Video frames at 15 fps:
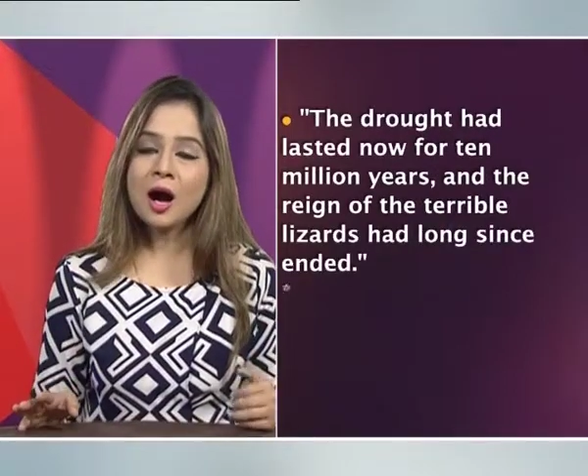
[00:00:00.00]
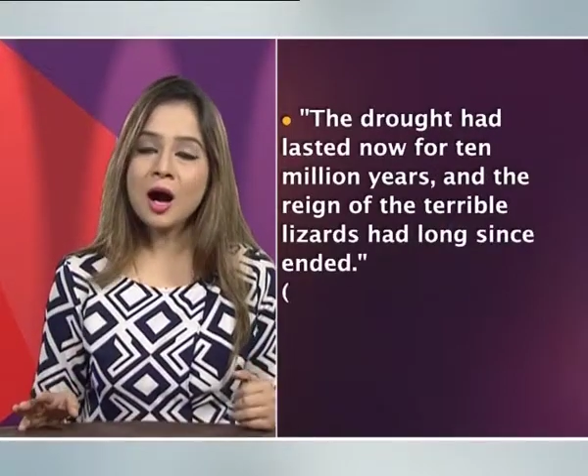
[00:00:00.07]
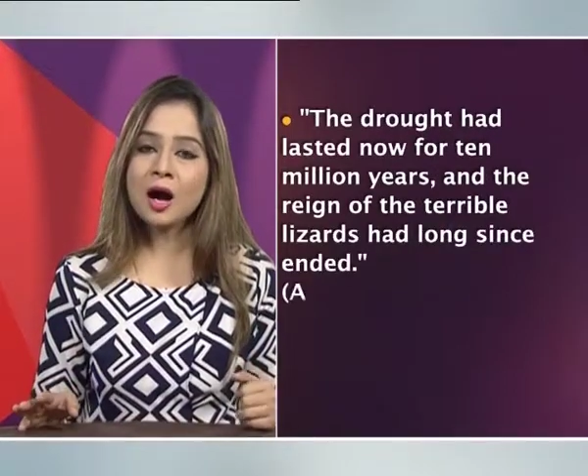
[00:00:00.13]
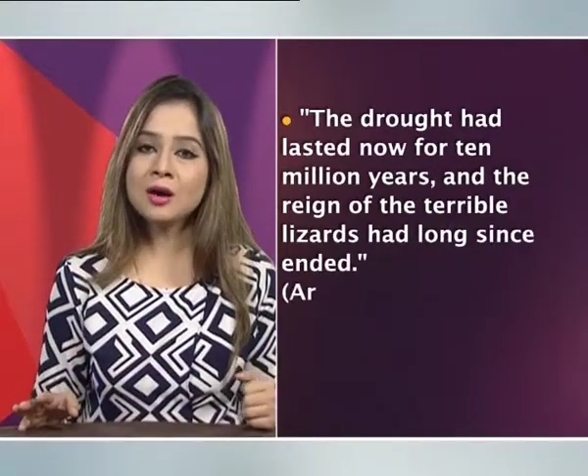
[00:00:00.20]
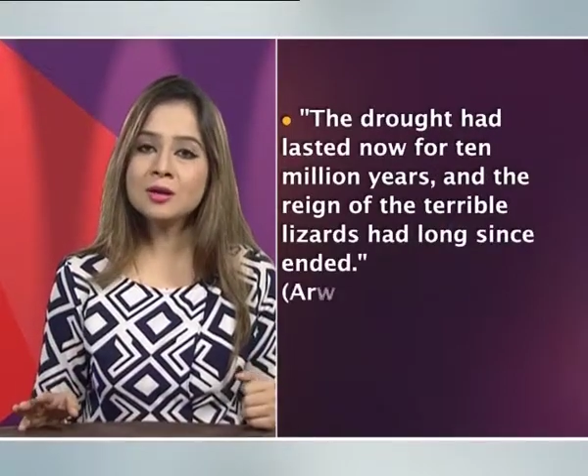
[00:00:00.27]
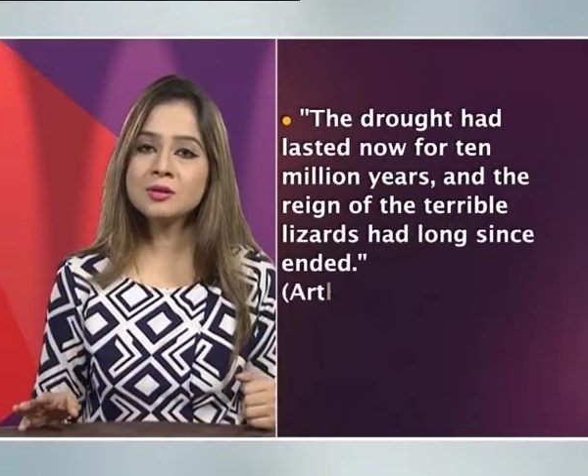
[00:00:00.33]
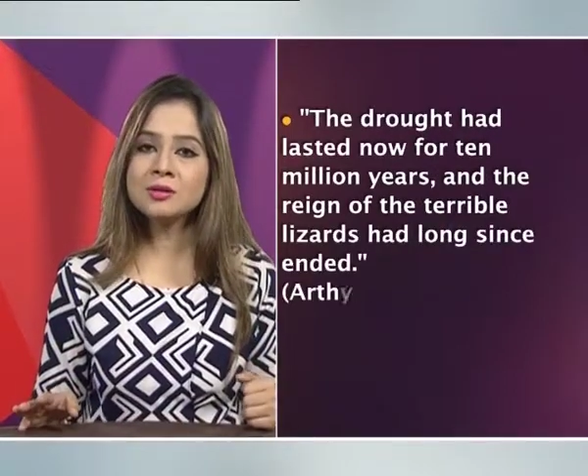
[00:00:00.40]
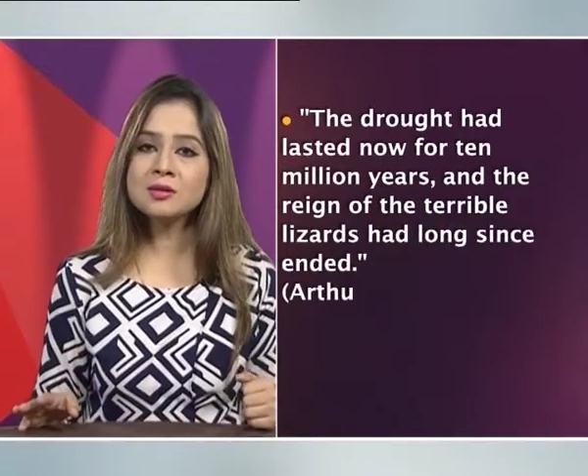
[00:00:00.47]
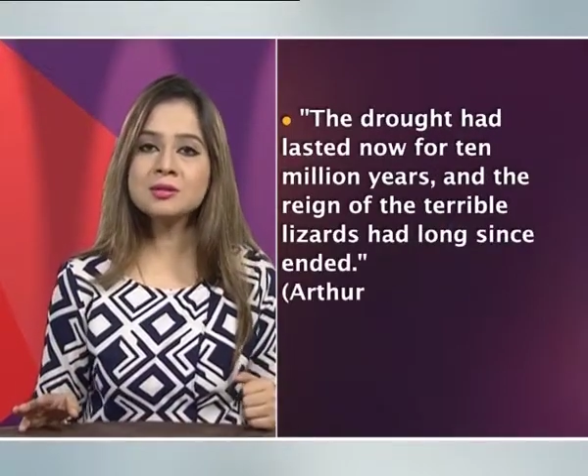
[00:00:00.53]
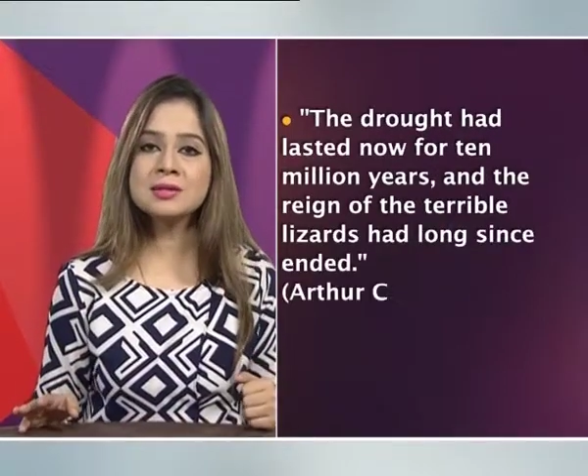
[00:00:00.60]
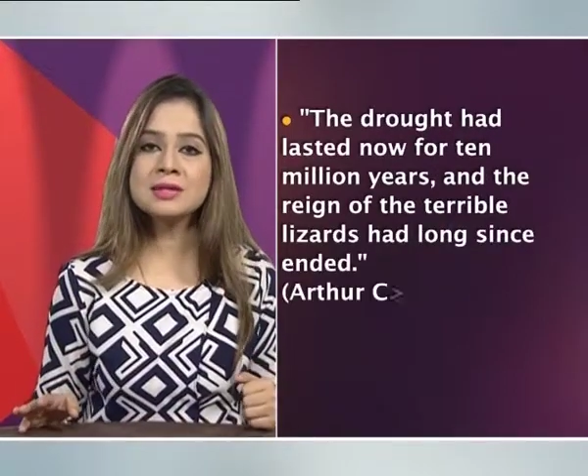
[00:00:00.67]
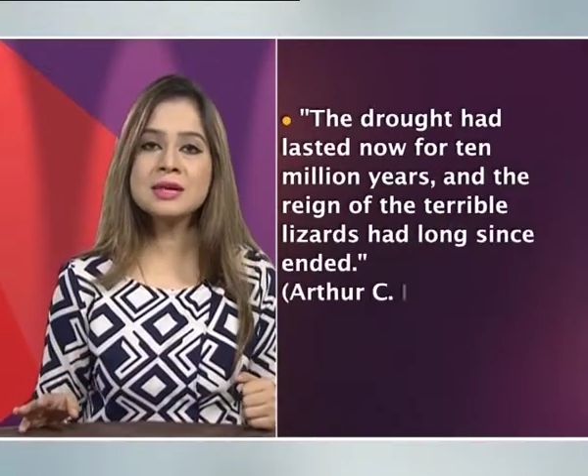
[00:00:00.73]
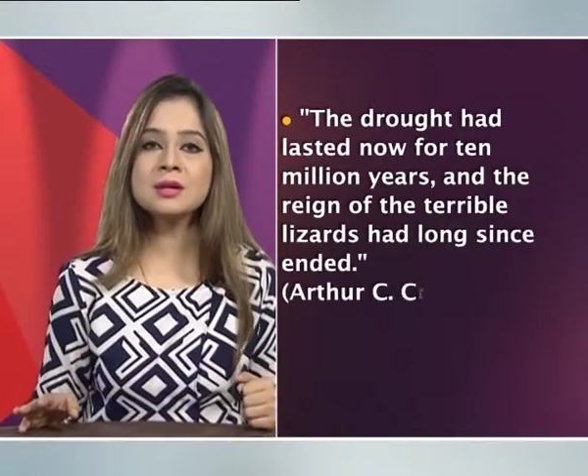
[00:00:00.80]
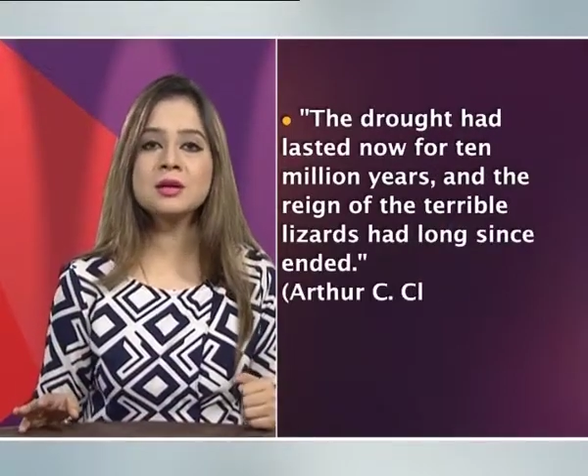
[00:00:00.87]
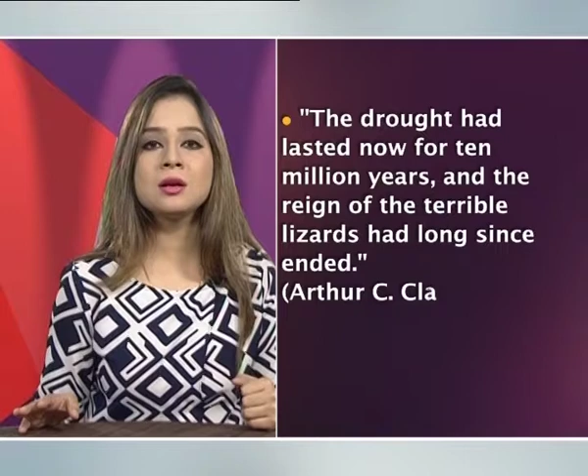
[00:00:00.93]
Arthur
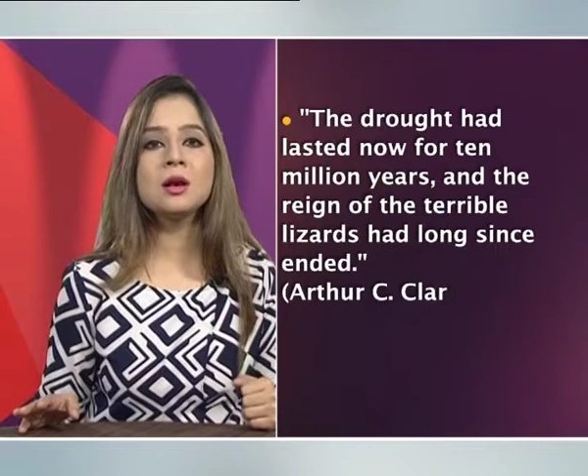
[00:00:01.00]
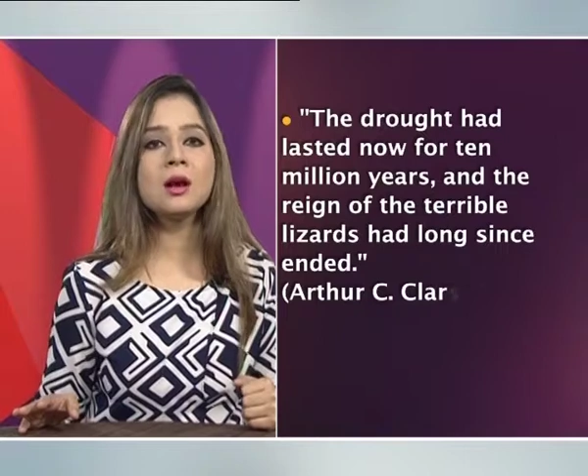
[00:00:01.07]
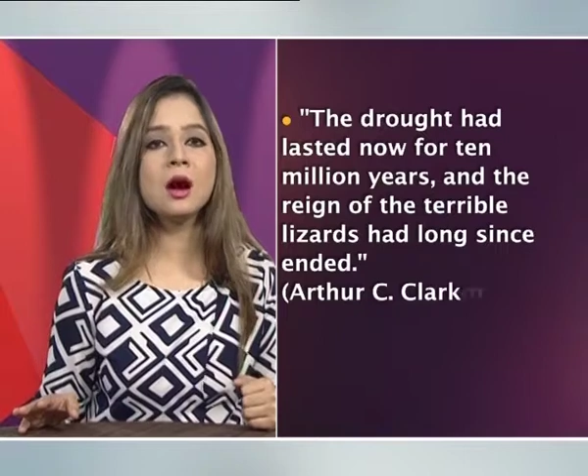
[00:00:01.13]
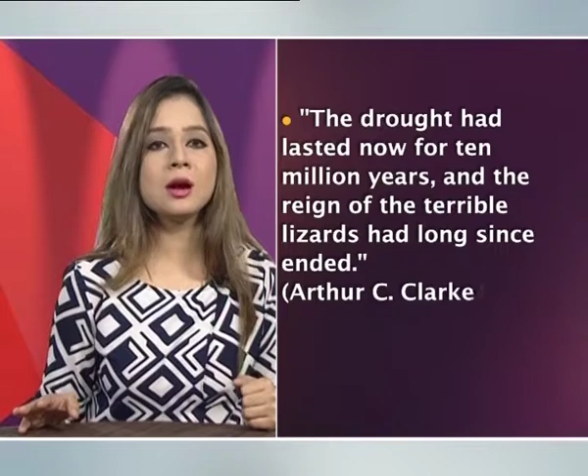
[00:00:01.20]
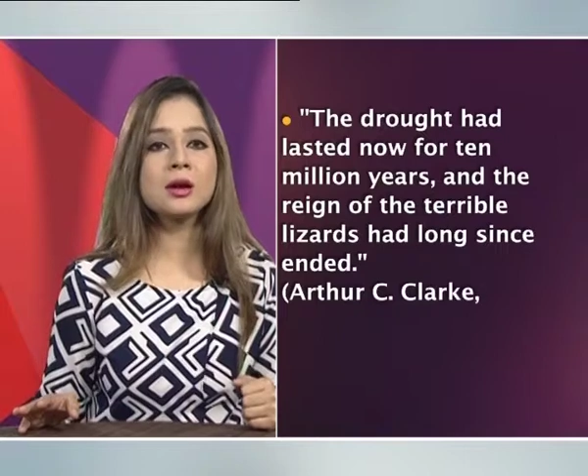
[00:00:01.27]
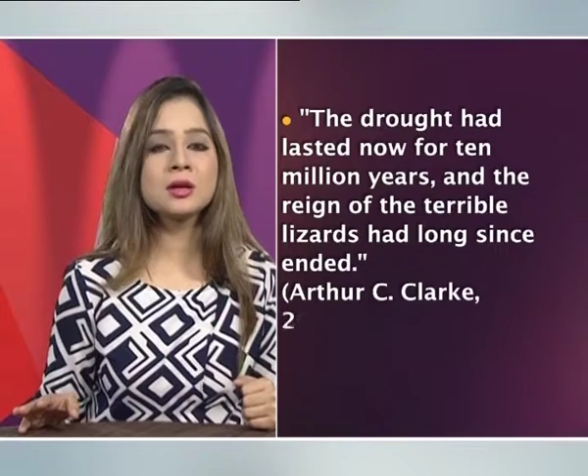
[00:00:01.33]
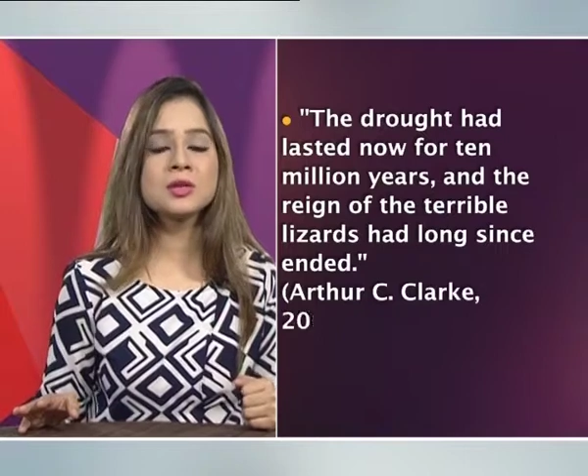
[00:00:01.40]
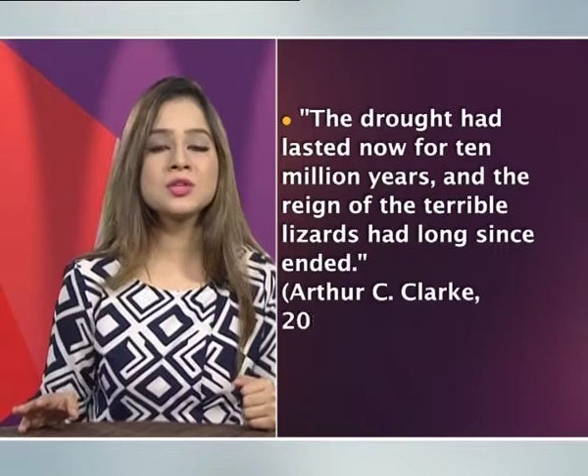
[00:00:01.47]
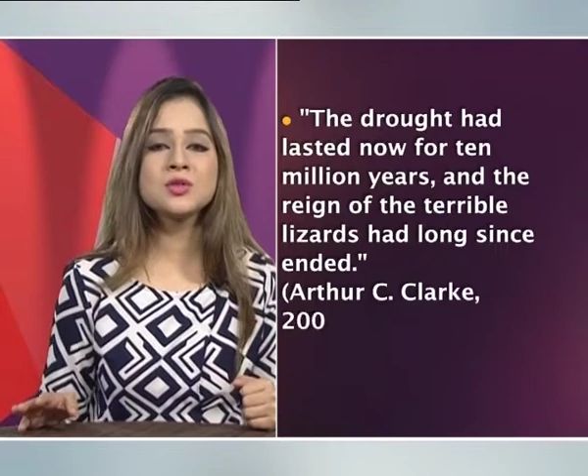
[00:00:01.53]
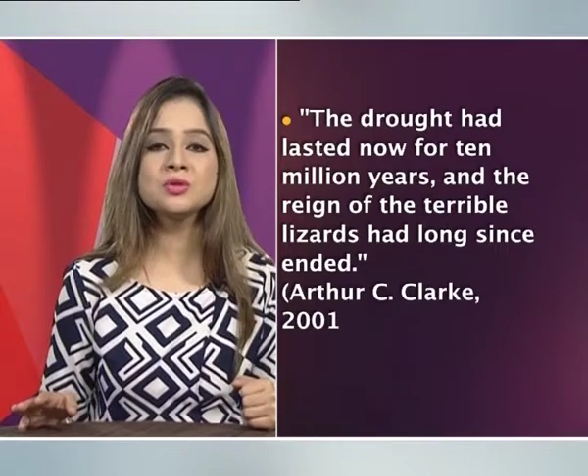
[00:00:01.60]
C. Clarke,